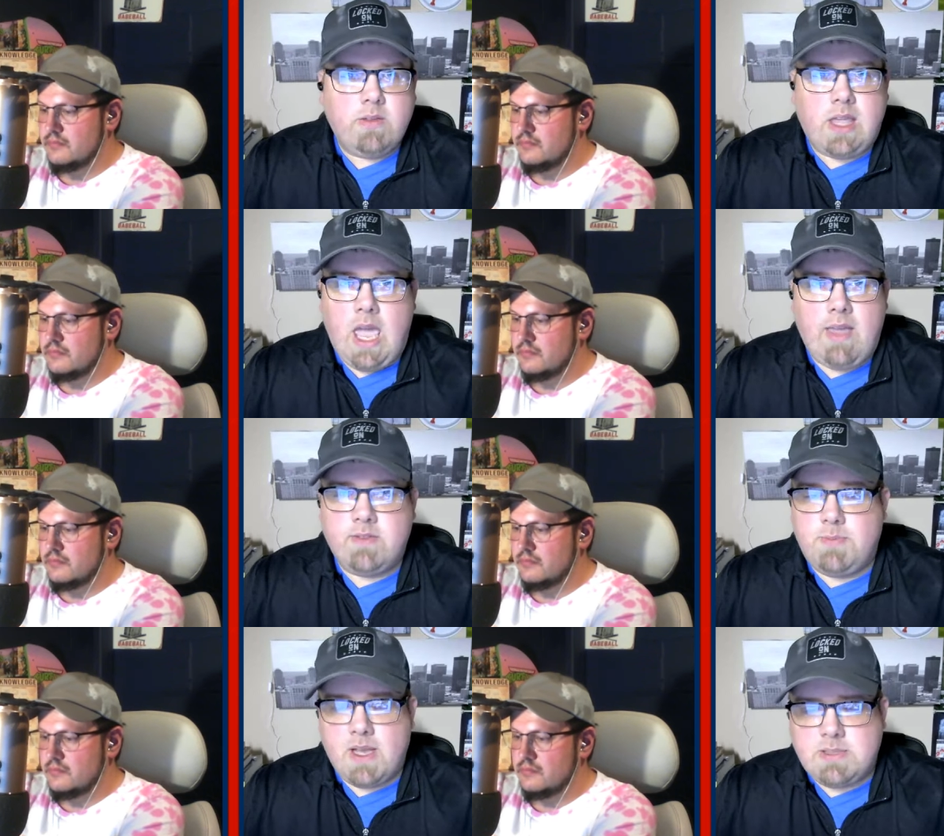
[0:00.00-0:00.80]
Speaker 1: the
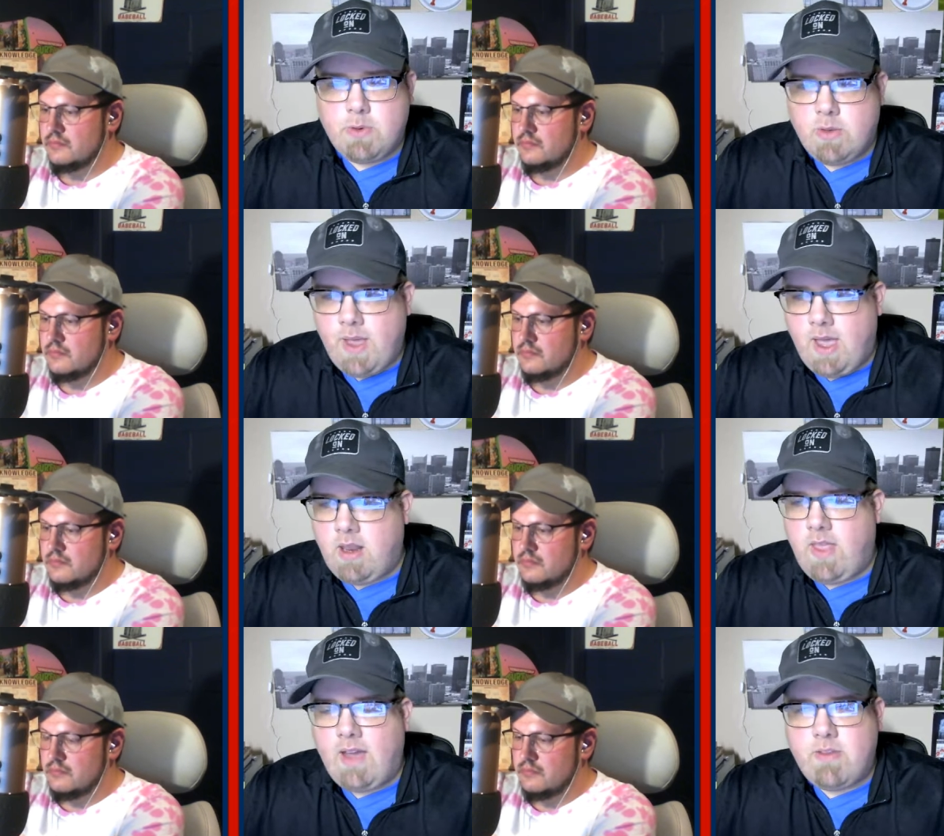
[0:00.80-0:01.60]
game's best
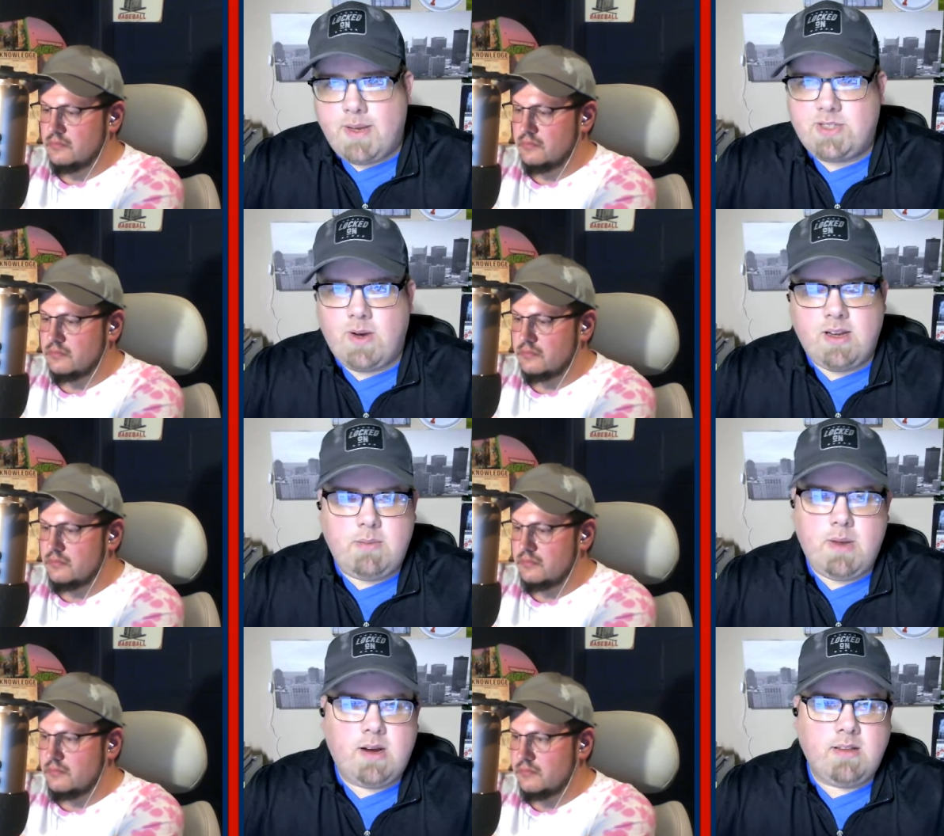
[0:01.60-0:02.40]
bullpen and they have the best record
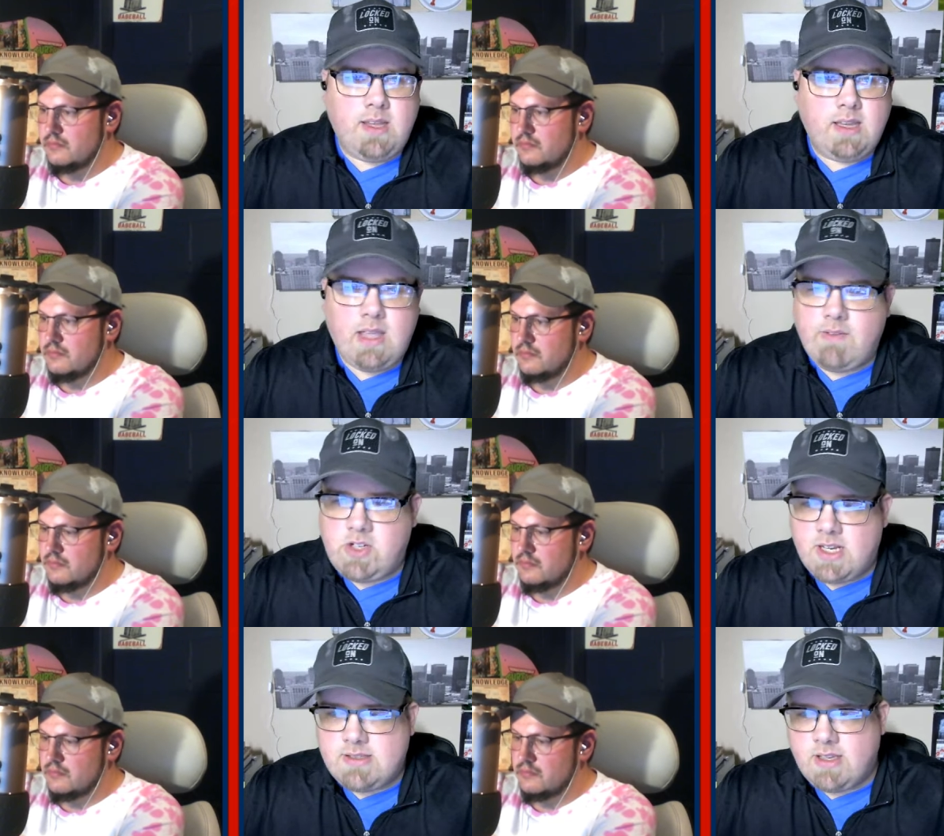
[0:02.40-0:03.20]
in the American League. They have
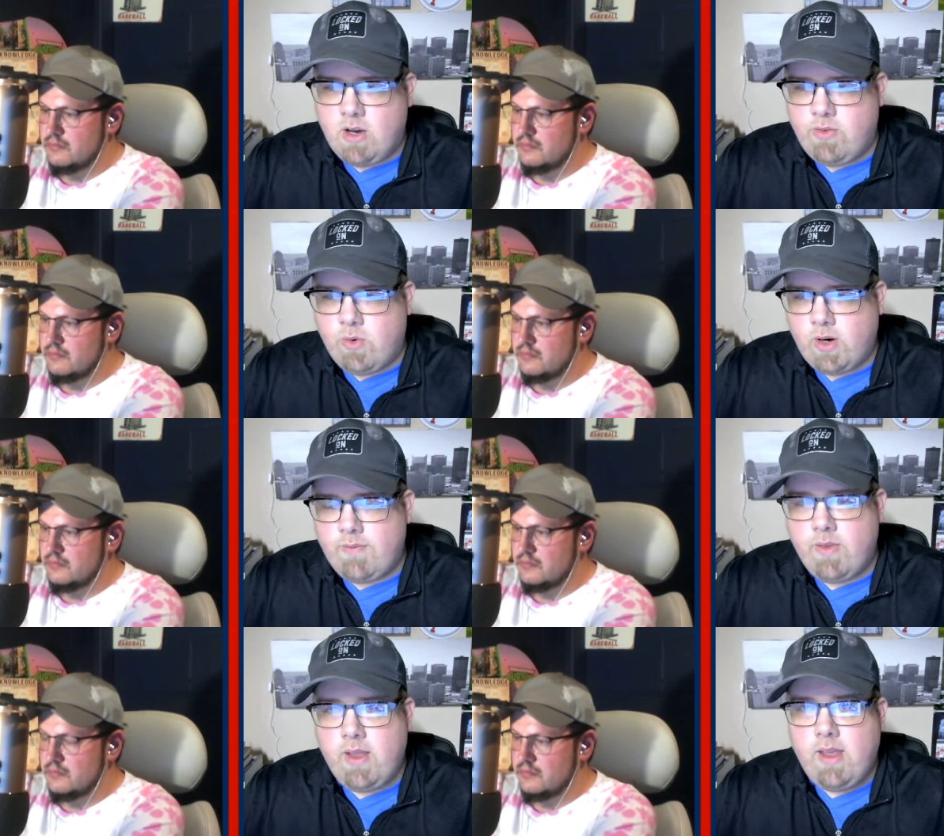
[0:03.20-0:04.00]
a chance to go
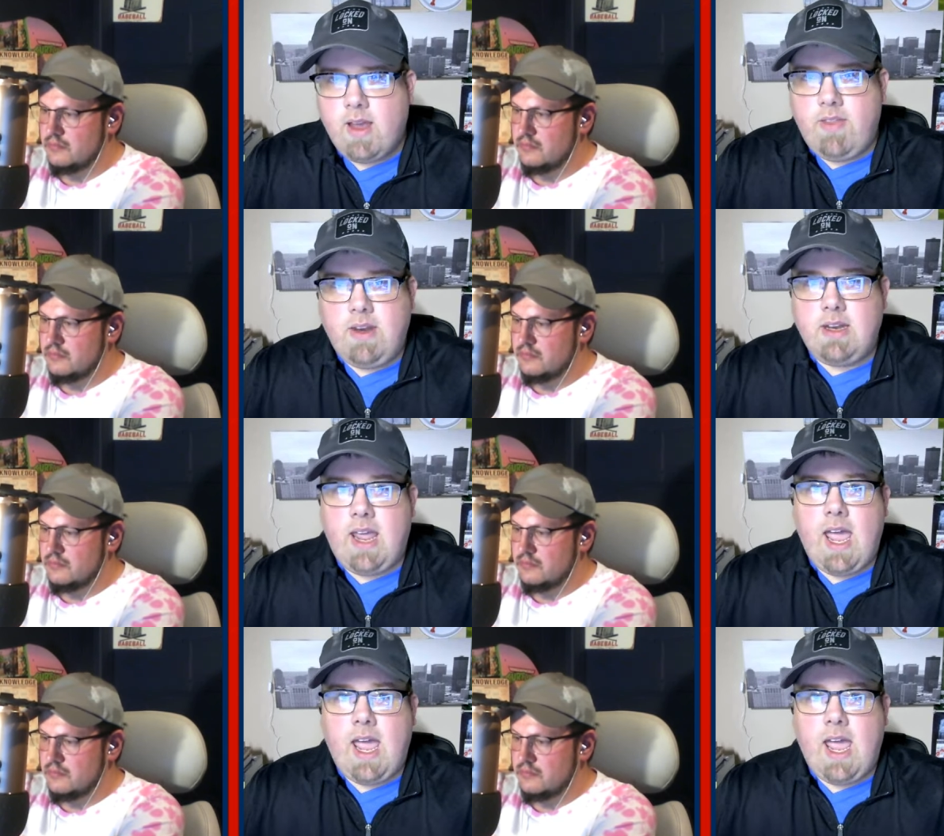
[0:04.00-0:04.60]
for it. And they didn't